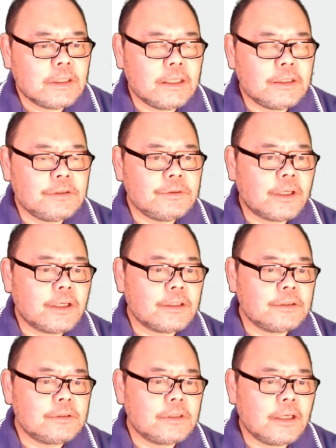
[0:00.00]
and you
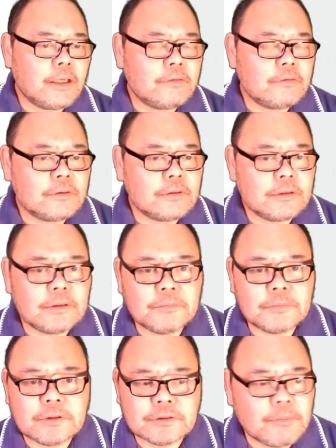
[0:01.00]
can, and
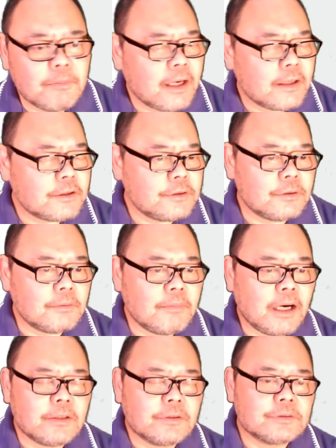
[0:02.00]
doesn't matter your
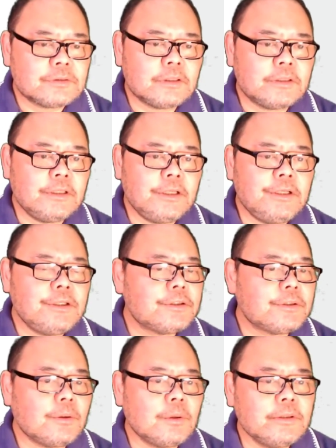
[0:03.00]
model is
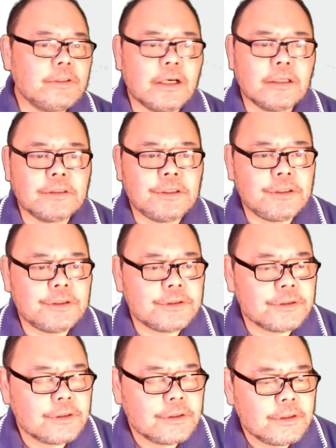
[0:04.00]
linear or
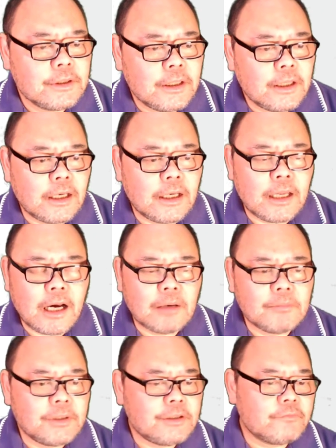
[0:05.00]
nonlinear, uh,
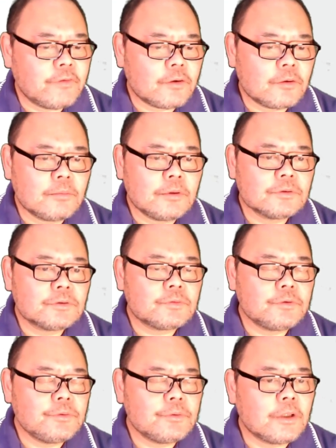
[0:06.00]
how many variables
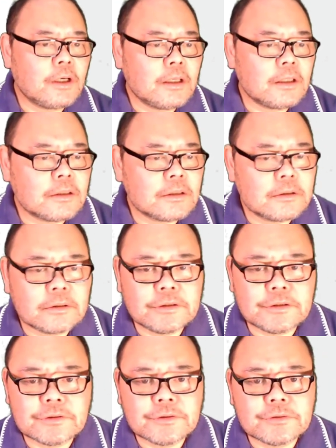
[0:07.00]
we, uh,
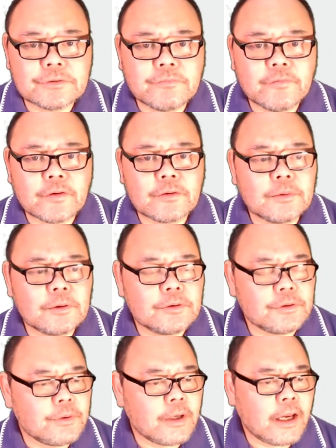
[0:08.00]
decision variable
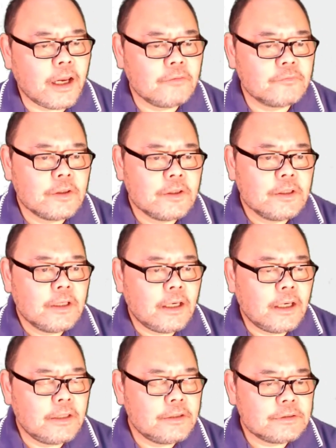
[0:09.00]
you have.
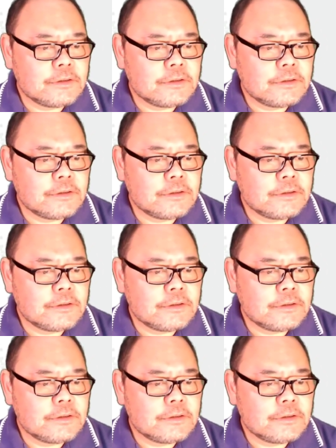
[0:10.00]
And